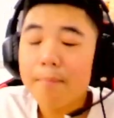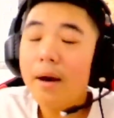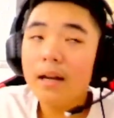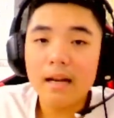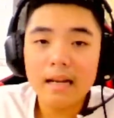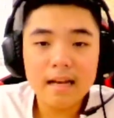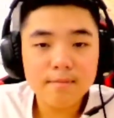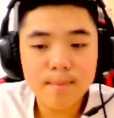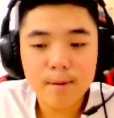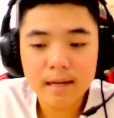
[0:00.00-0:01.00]
But the
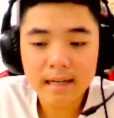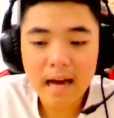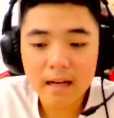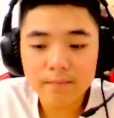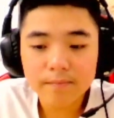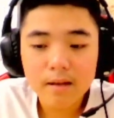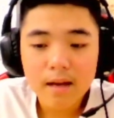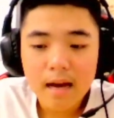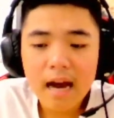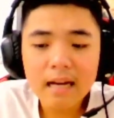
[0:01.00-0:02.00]
last people think that
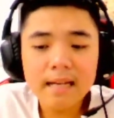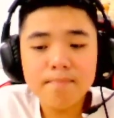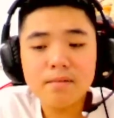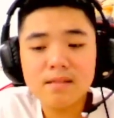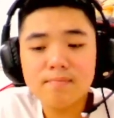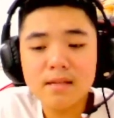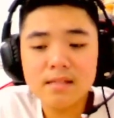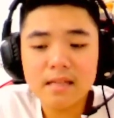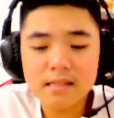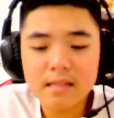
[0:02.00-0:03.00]
I think this
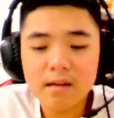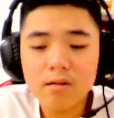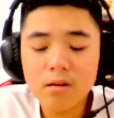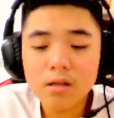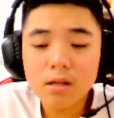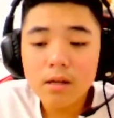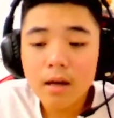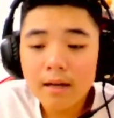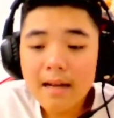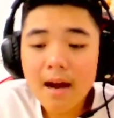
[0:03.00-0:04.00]
business are good.
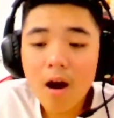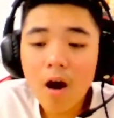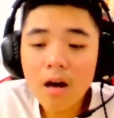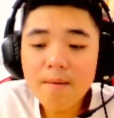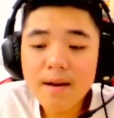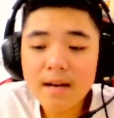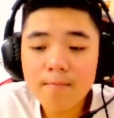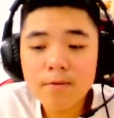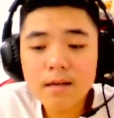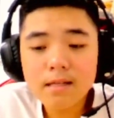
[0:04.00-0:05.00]
They are only
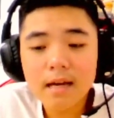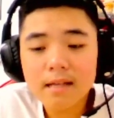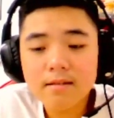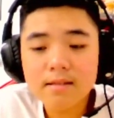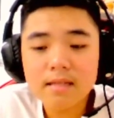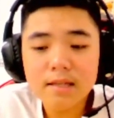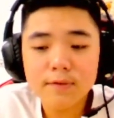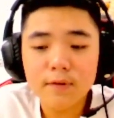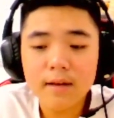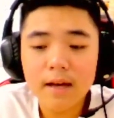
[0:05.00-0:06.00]
become rich and
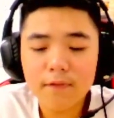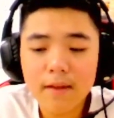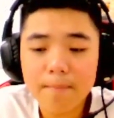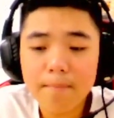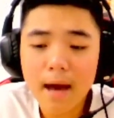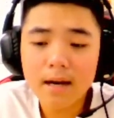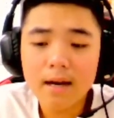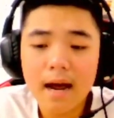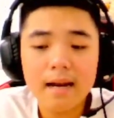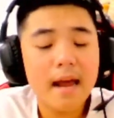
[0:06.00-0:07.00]
successful if they're better
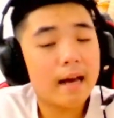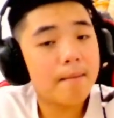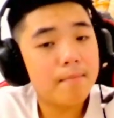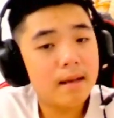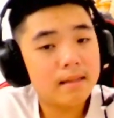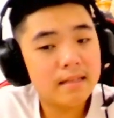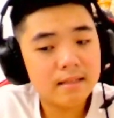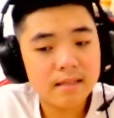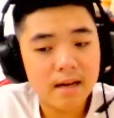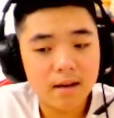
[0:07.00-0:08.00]
than their
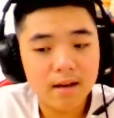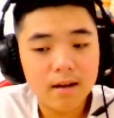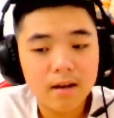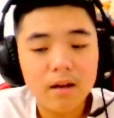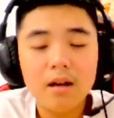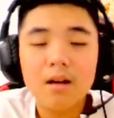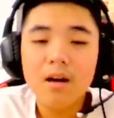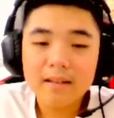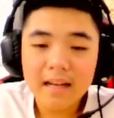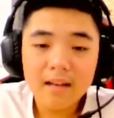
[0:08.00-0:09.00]
competitor.
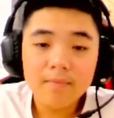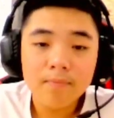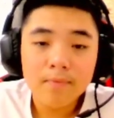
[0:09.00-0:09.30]
Okay?